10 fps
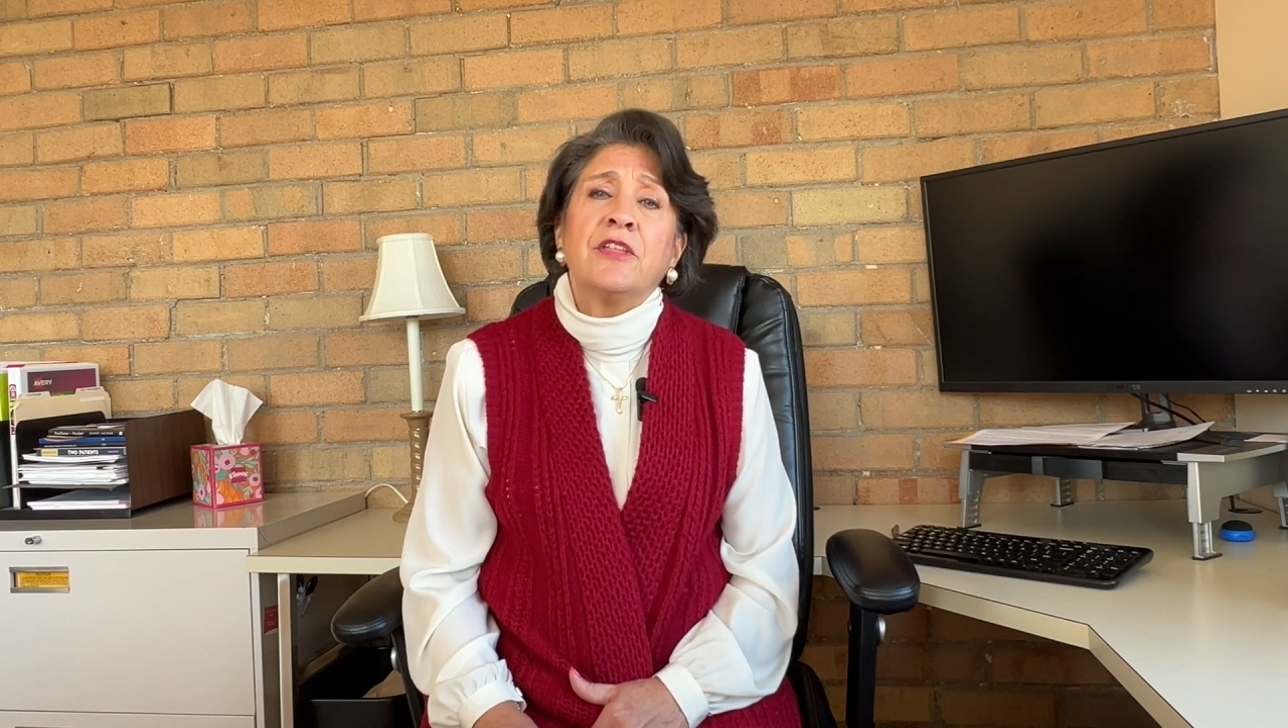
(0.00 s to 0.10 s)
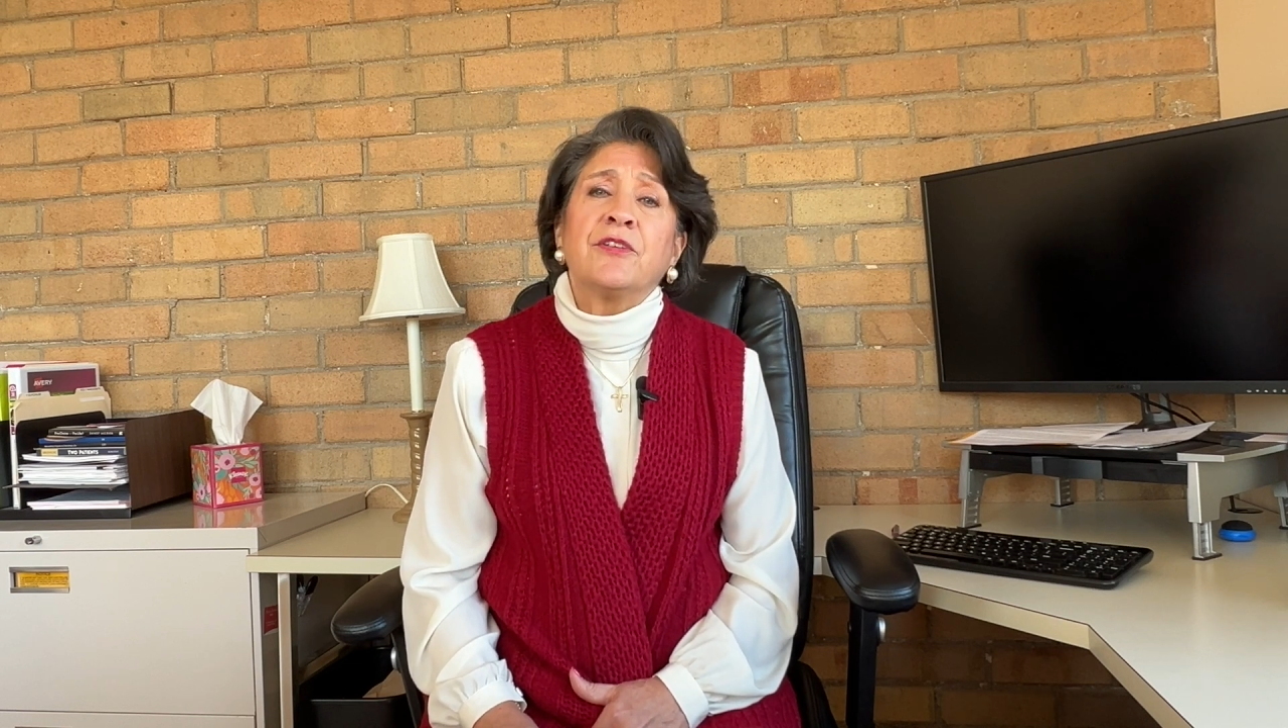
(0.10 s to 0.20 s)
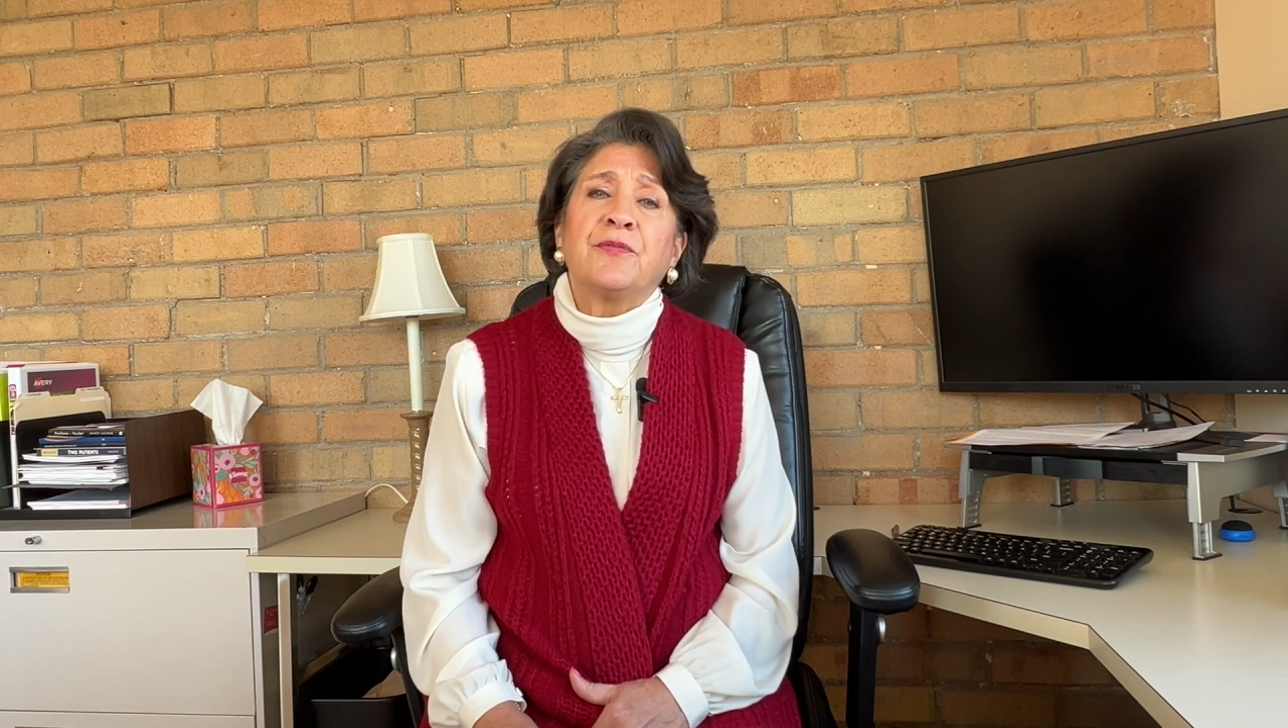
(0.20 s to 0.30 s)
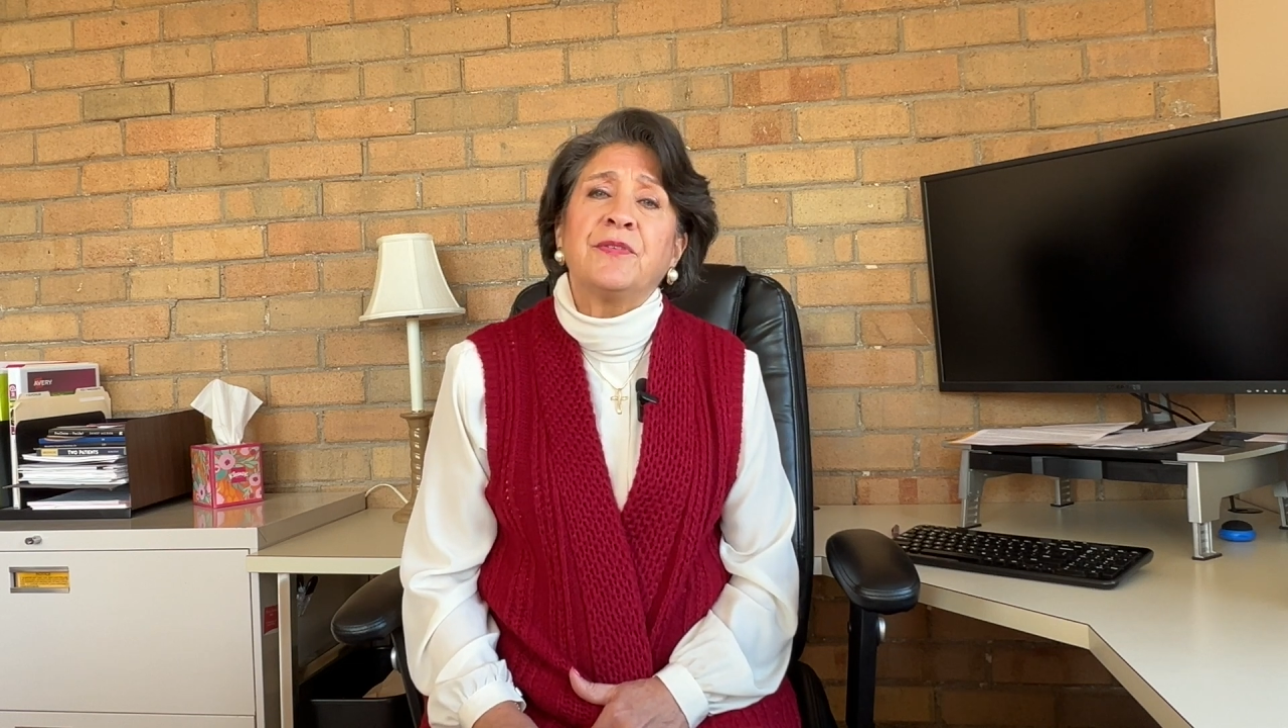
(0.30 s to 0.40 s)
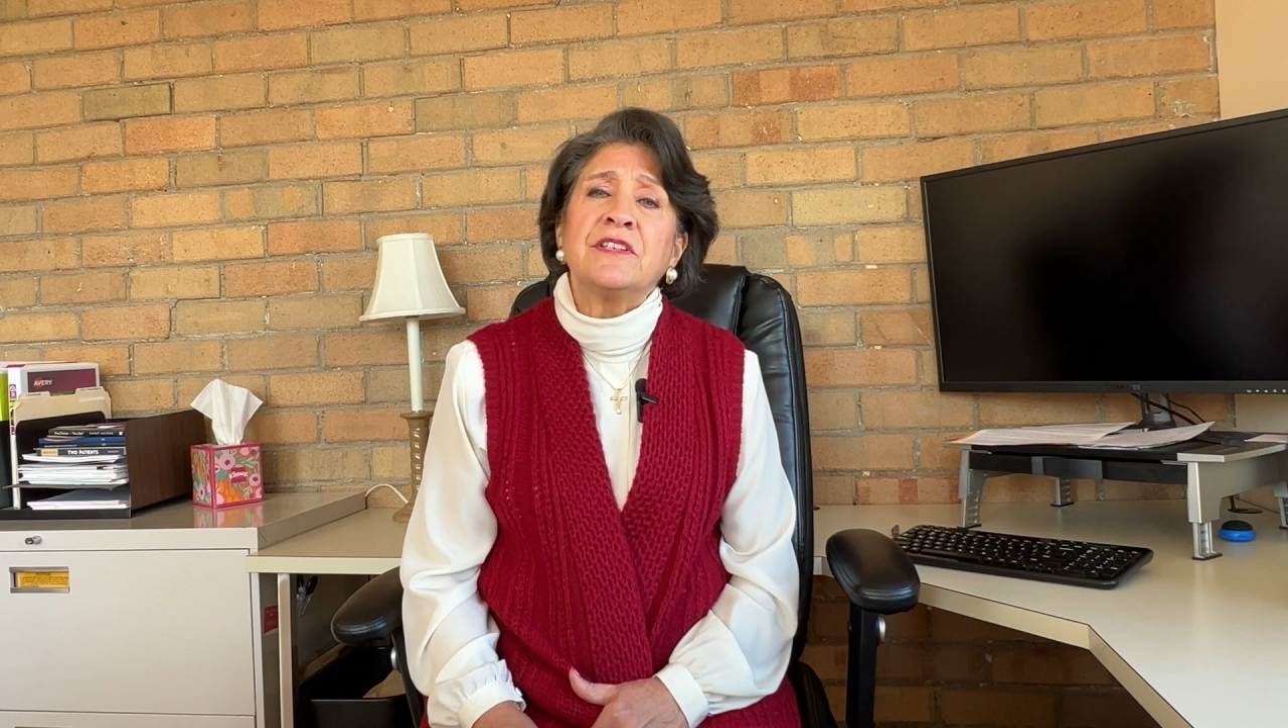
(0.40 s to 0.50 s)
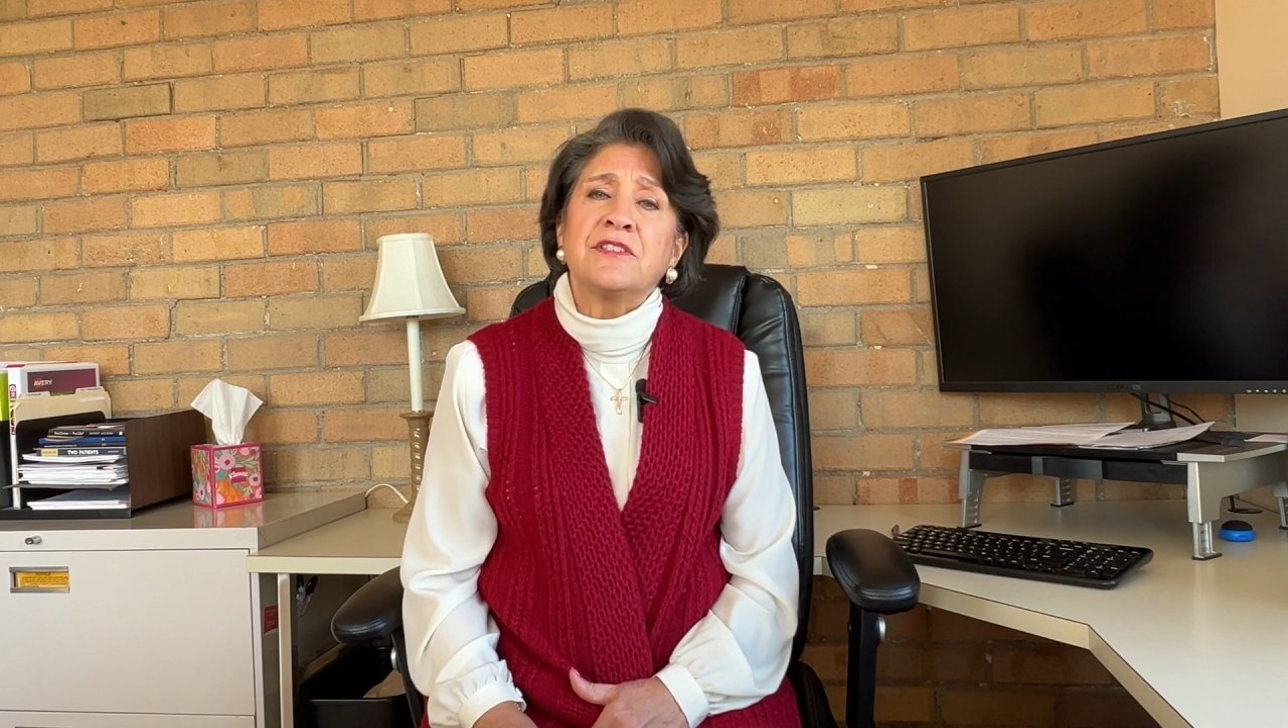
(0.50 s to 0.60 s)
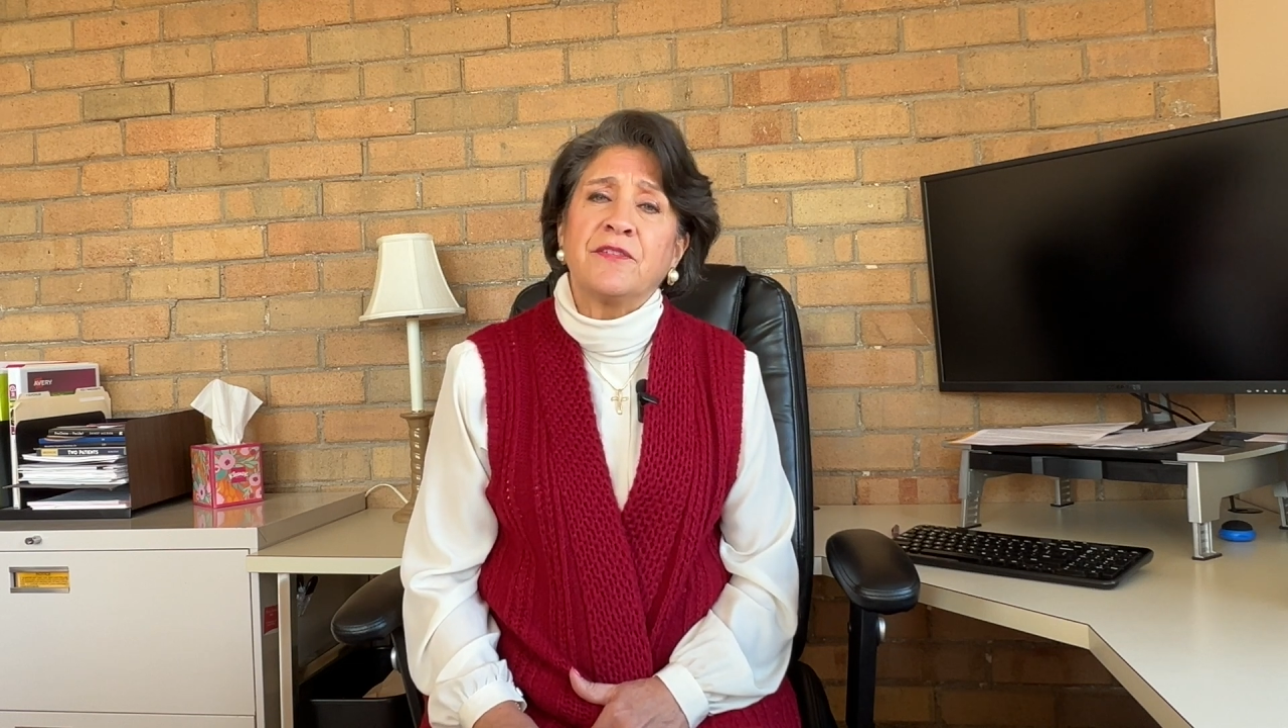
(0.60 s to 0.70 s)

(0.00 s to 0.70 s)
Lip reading: The Feast